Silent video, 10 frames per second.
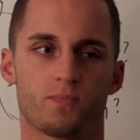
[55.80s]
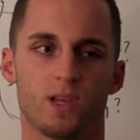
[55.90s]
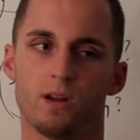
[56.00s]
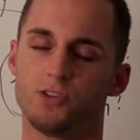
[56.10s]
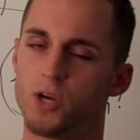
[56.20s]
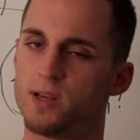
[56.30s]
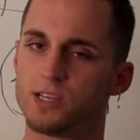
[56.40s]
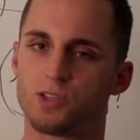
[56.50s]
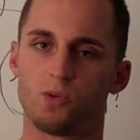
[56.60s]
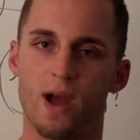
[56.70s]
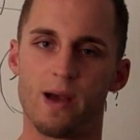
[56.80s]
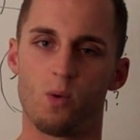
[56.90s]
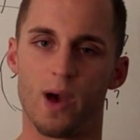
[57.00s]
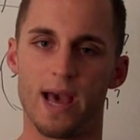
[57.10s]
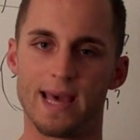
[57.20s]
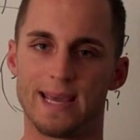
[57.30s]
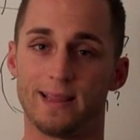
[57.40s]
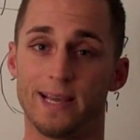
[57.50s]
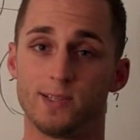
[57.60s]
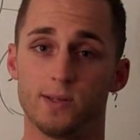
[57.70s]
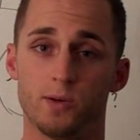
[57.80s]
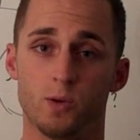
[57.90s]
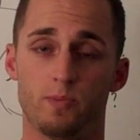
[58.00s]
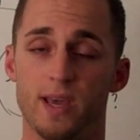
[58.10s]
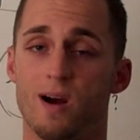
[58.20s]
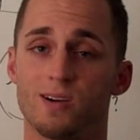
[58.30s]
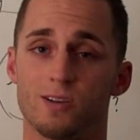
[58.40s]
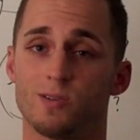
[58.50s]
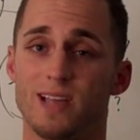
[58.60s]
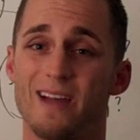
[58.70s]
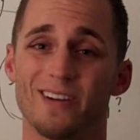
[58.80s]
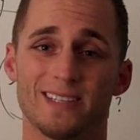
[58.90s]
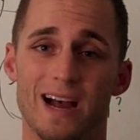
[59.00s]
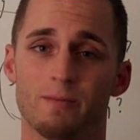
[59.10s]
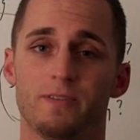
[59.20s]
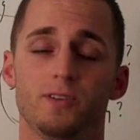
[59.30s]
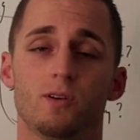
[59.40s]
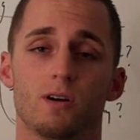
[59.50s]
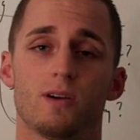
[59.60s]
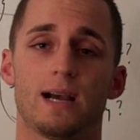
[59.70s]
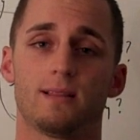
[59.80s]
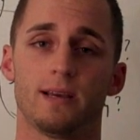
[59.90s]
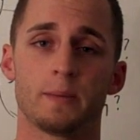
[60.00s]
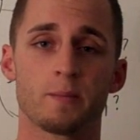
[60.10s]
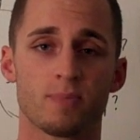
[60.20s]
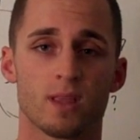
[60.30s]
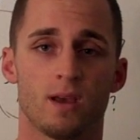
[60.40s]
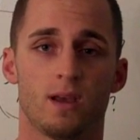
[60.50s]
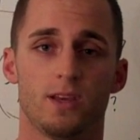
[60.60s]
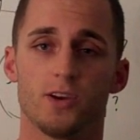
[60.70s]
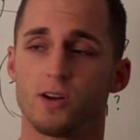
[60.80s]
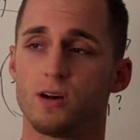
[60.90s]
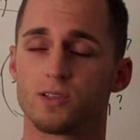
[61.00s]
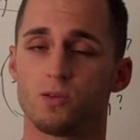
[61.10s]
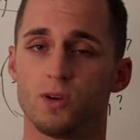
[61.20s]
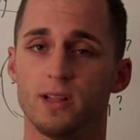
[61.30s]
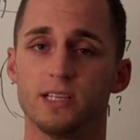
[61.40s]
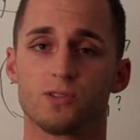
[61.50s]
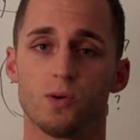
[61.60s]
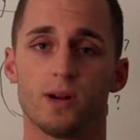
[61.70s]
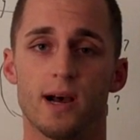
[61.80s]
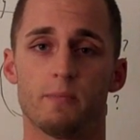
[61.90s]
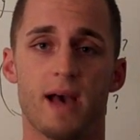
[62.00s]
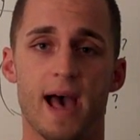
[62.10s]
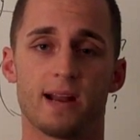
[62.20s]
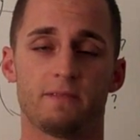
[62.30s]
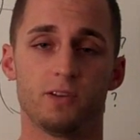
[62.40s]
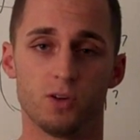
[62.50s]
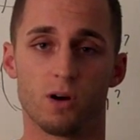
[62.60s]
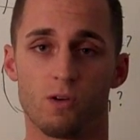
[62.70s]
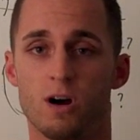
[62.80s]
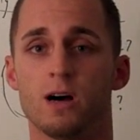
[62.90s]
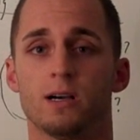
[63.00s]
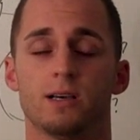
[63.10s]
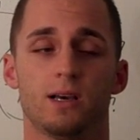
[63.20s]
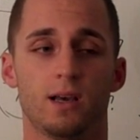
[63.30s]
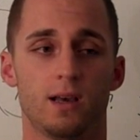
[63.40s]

doing this the right way can lead to PRs almost every time if you do it correctly. You can also really screw it up bad if you do it wrong.